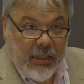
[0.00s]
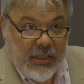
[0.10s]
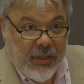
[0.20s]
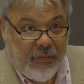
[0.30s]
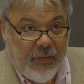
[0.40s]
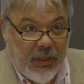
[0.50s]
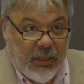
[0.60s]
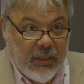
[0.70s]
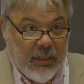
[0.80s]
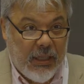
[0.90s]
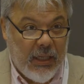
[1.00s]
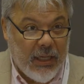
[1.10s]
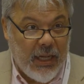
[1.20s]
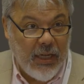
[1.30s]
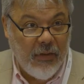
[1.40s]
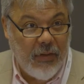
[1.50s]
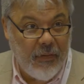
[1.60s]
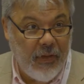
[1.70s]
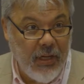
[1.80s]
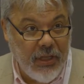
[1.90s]
different kind of
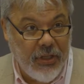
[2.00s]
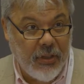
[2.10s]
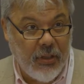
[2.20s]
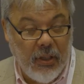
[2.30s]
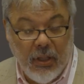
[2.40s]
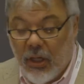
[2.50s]
definition